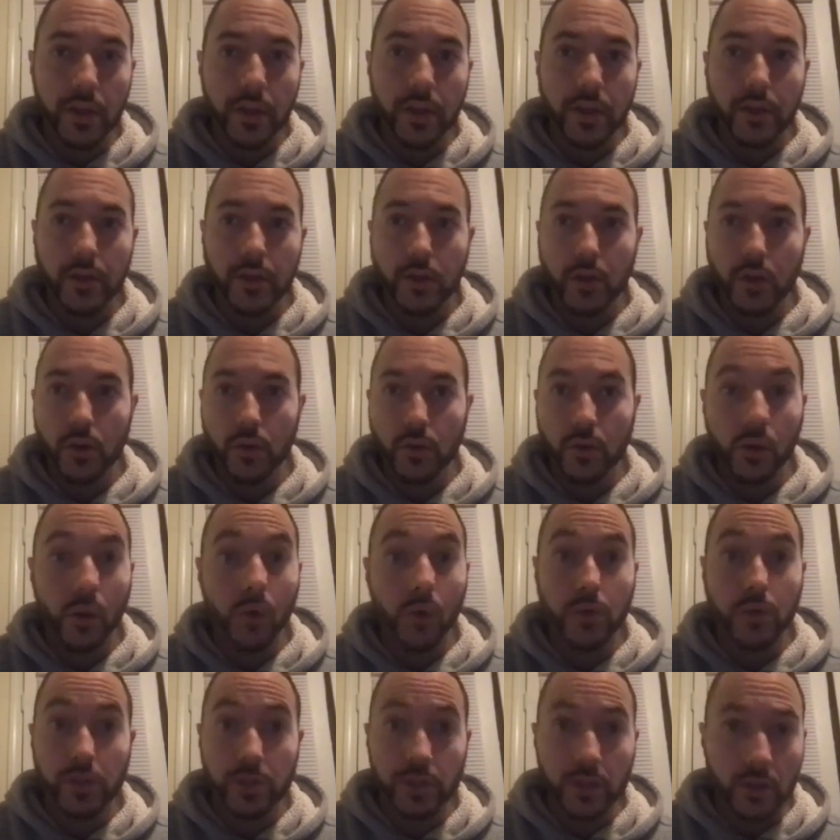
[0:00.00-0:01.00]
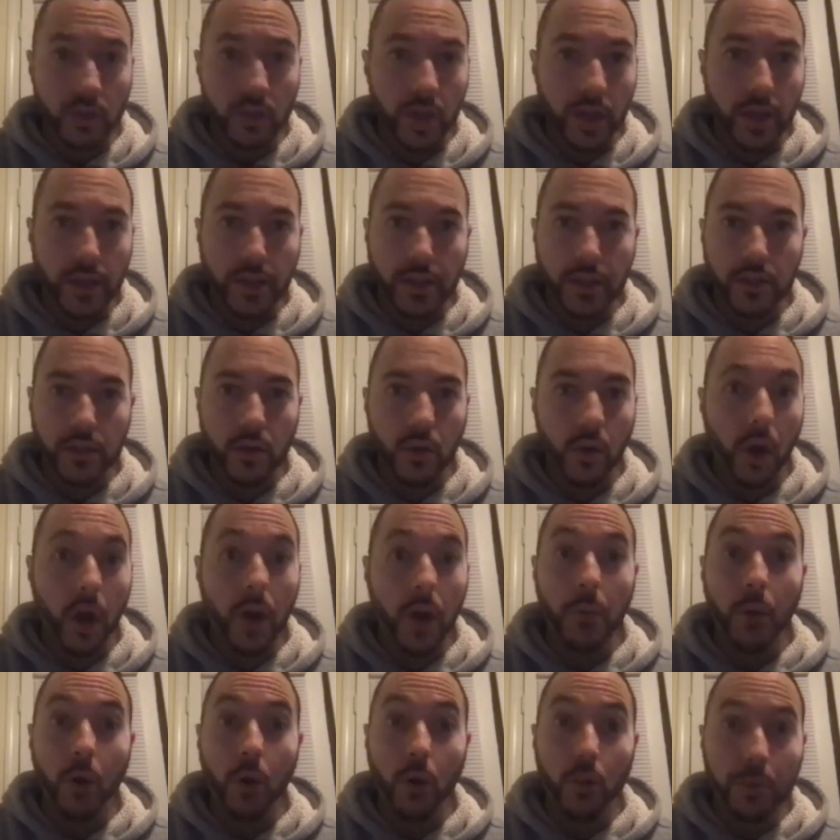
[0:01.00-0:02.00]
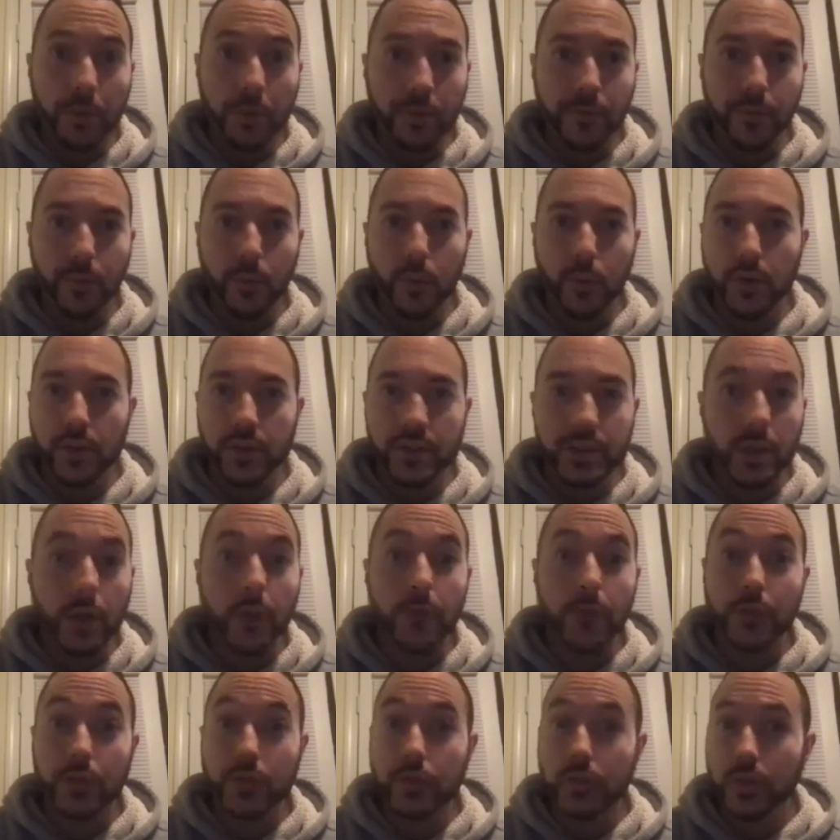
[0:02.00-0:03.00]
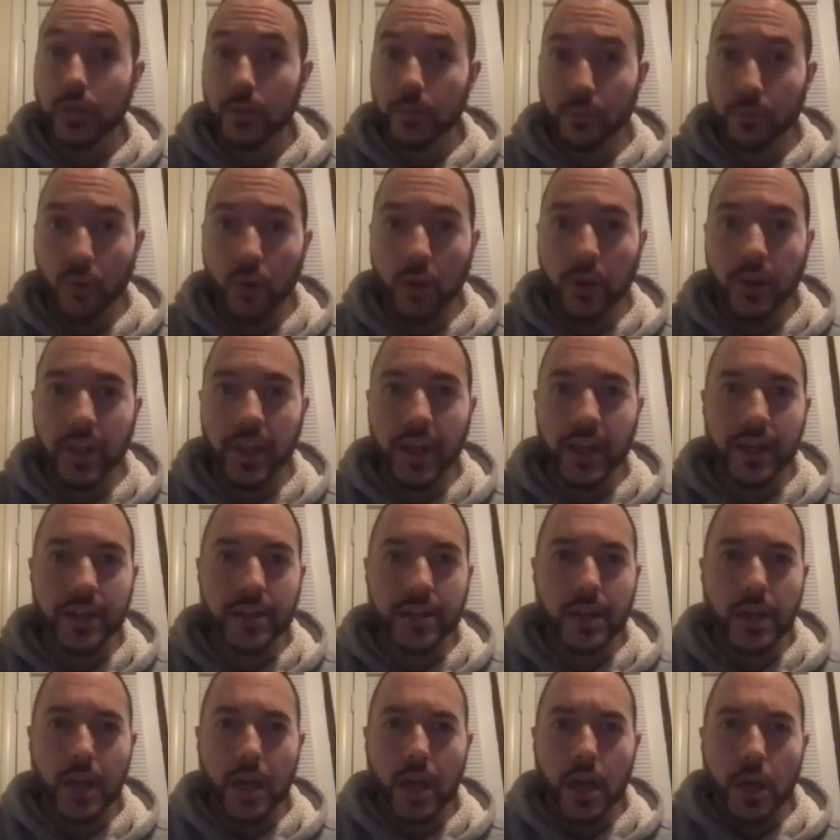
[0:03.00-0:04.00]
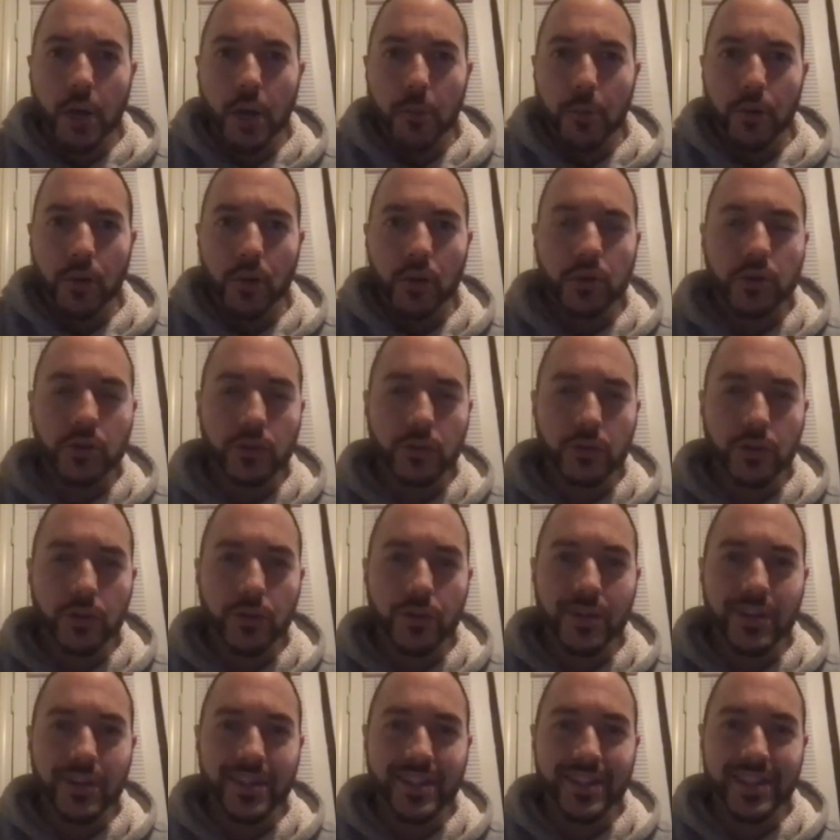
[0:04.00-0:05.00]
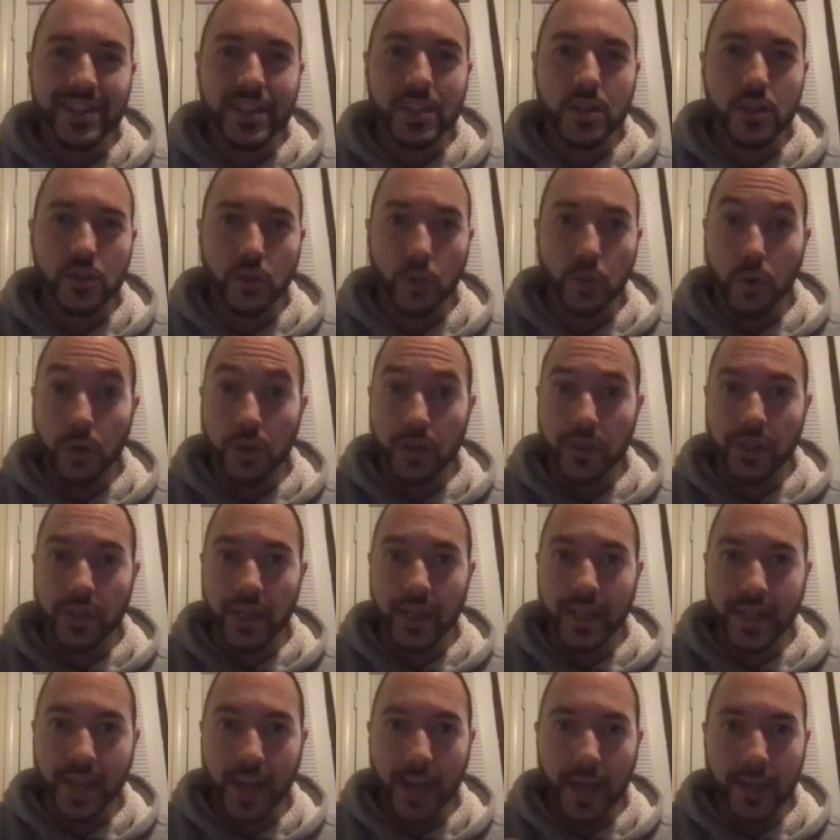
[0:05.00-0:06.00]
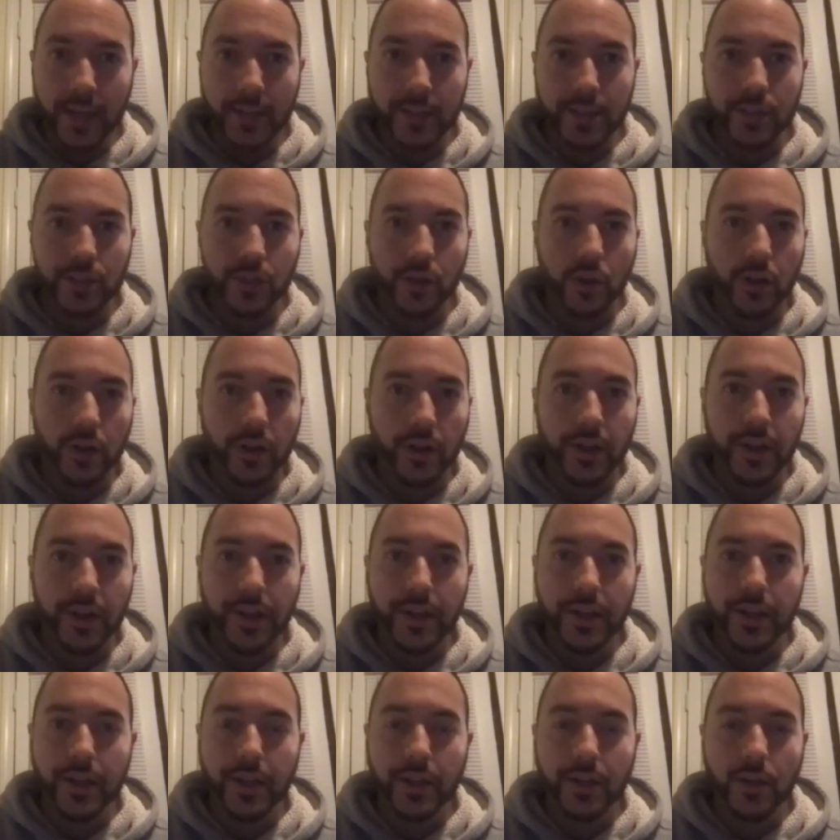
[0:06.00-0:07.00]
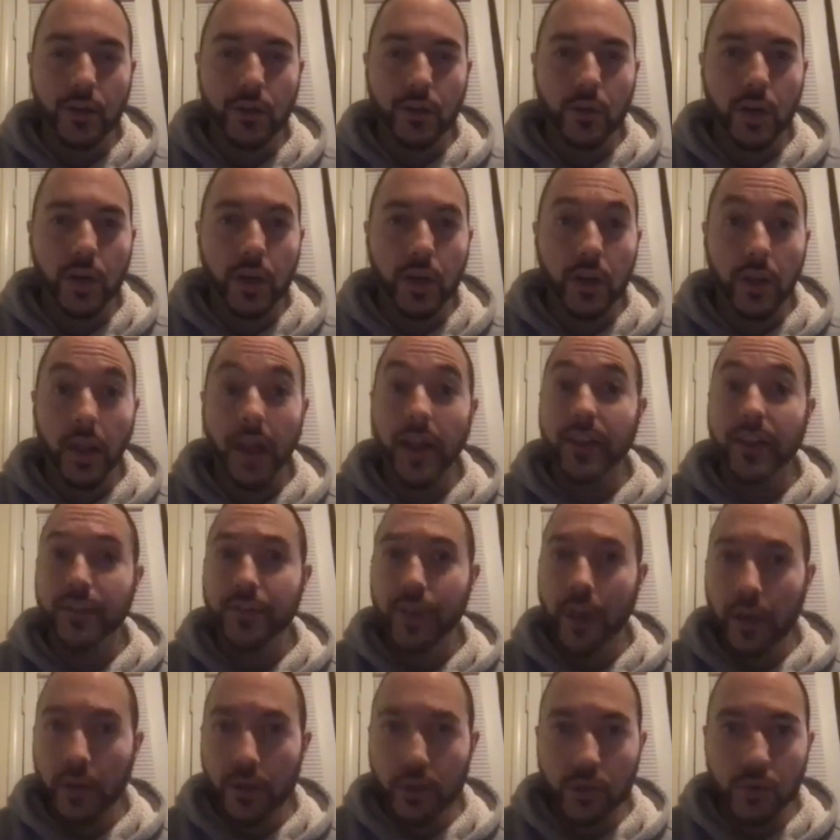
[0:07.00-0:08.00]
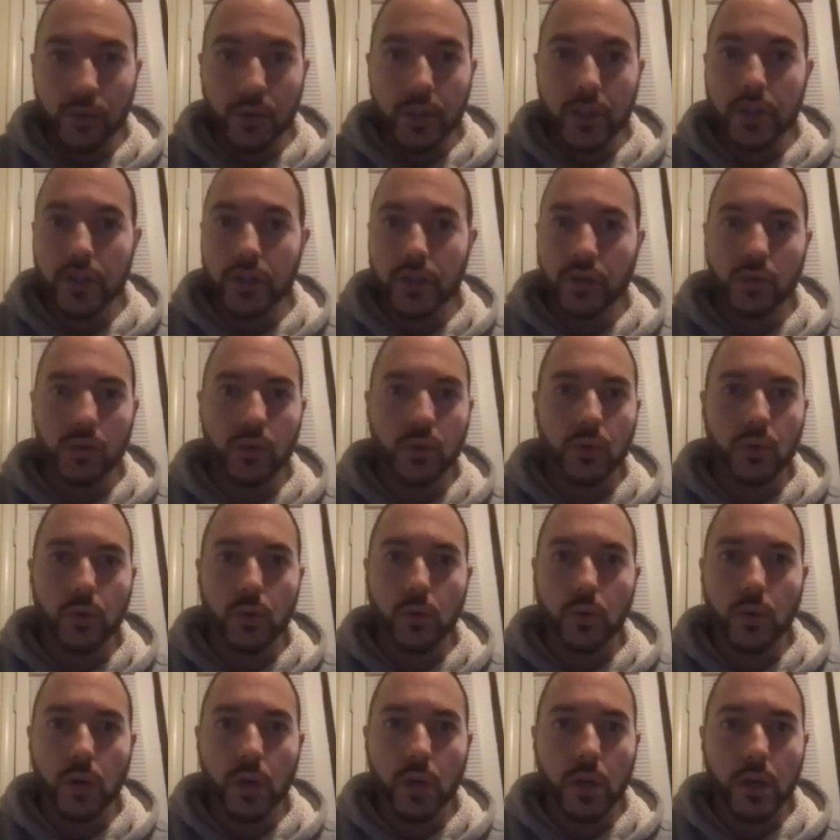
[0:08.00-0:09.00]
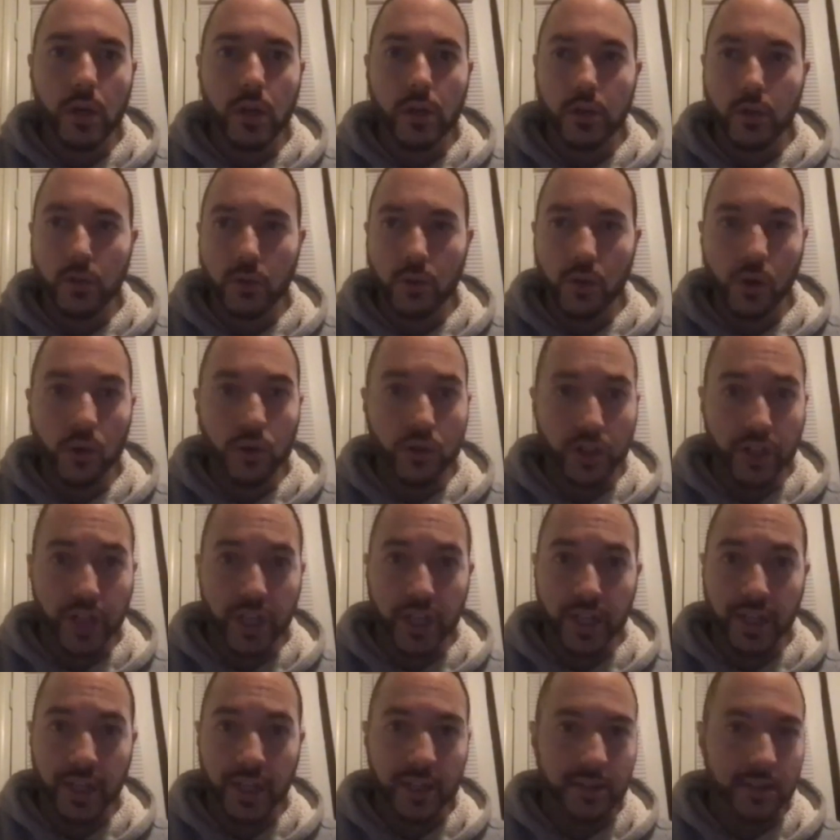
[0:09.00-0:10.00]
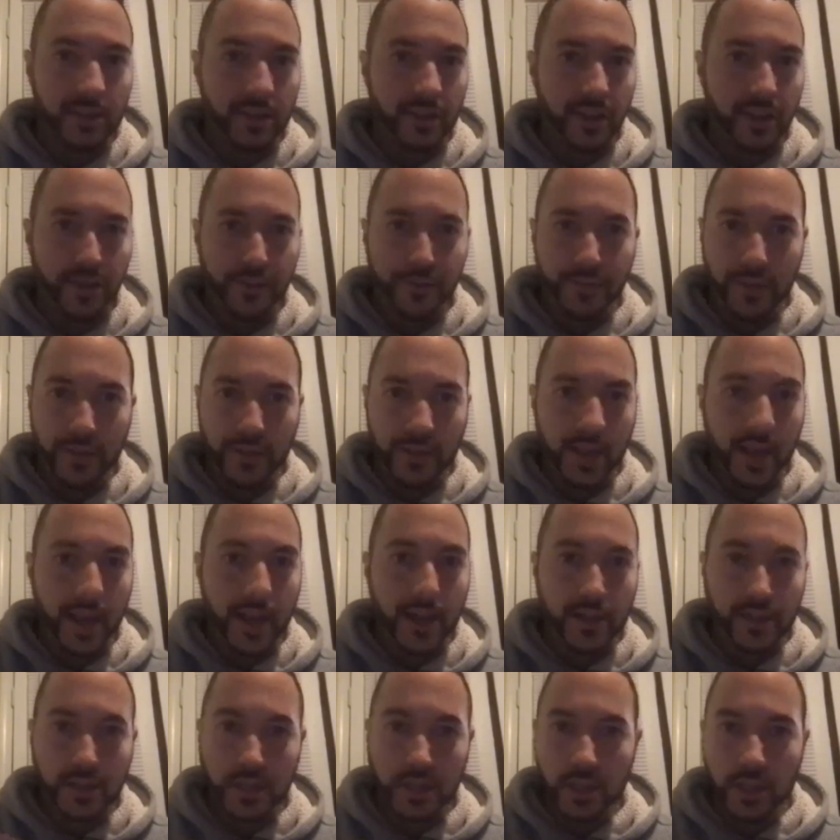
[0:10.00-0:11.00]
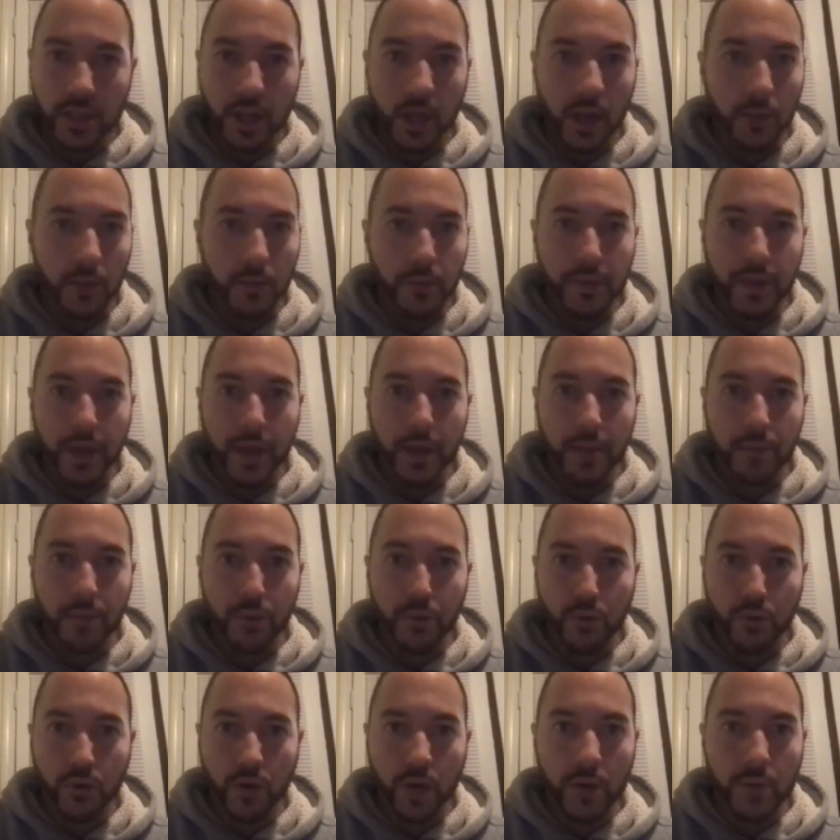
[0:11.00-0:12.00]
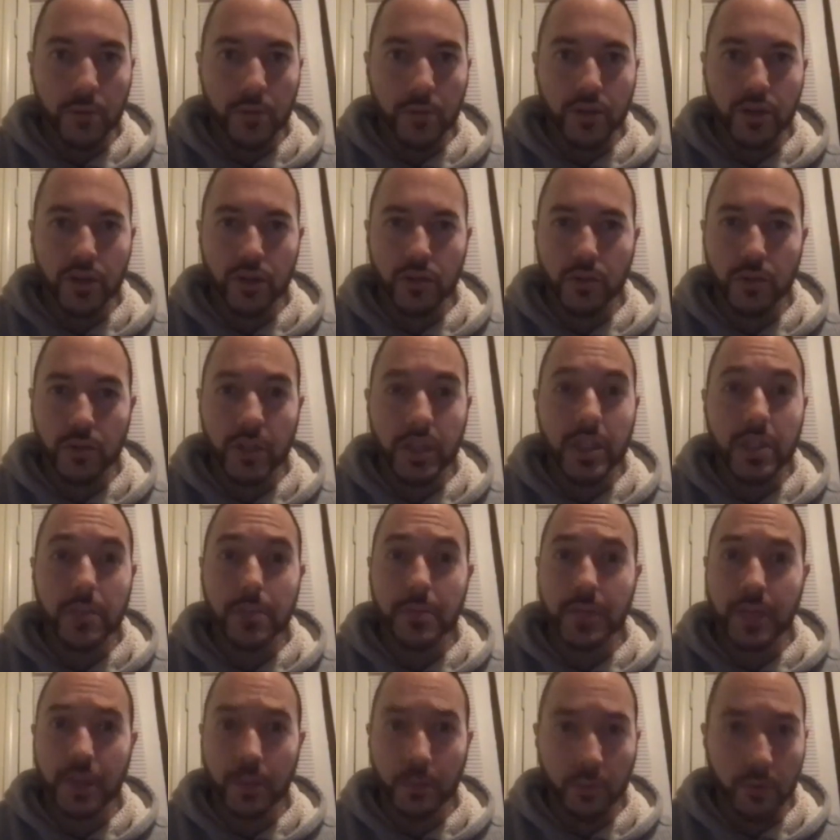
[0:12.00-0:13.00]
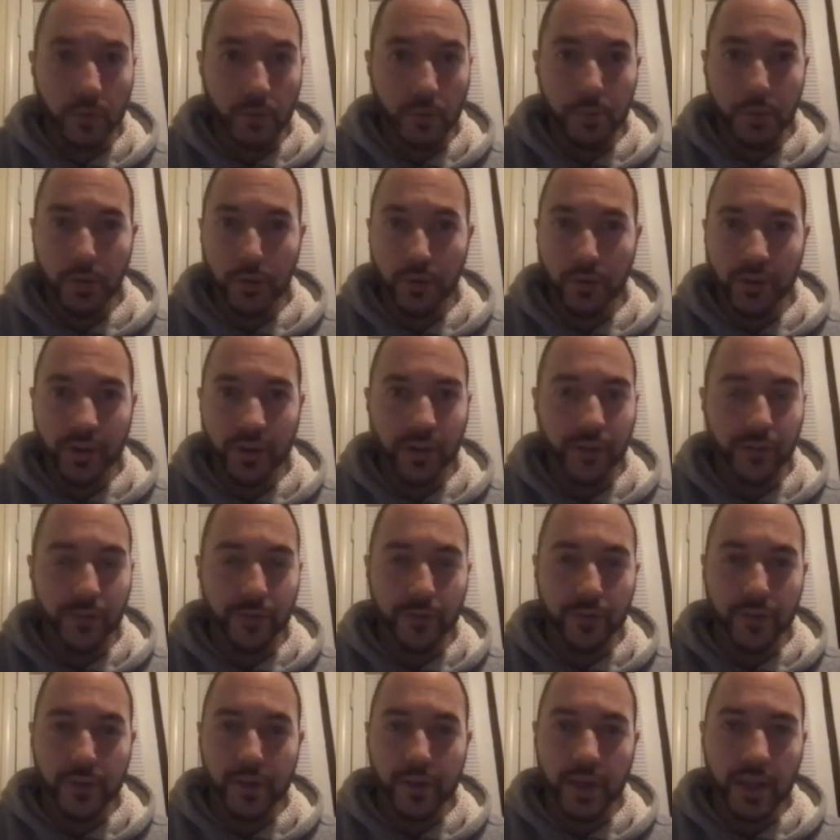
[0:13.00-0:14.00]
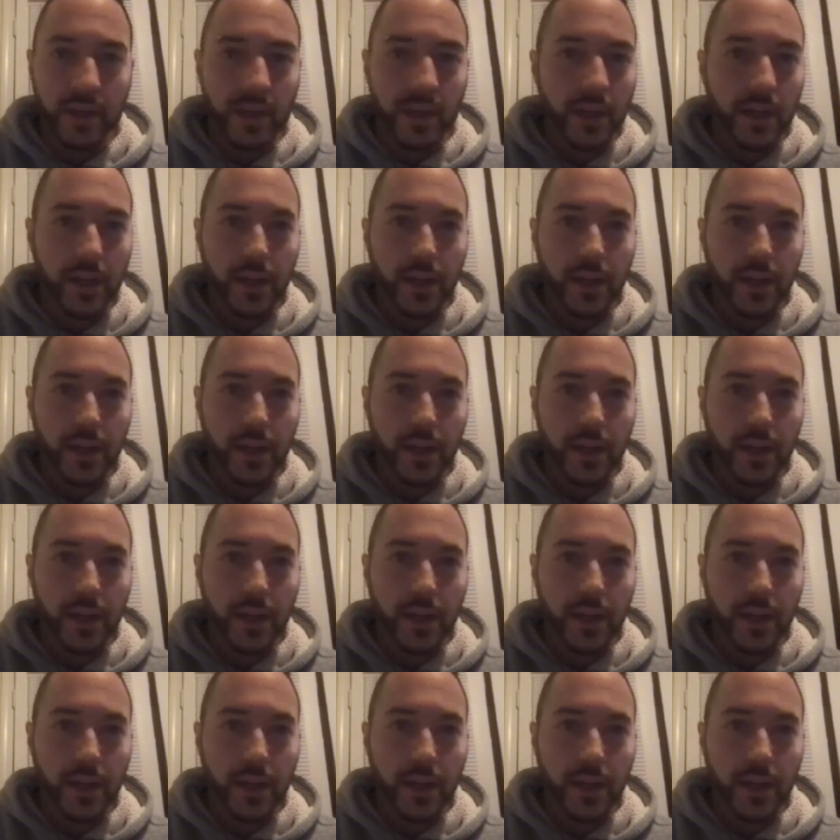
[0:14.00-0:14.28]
You know, mm-hmm. coaches alike, you know, I'm hoping for it selfishly to broadcast, but also, too, to see stories like Coginchaug, you know, like Valley Regional, who, you know, Coach King has done a fantastic job with that program and just mm-hmm. what he's been able to build there for the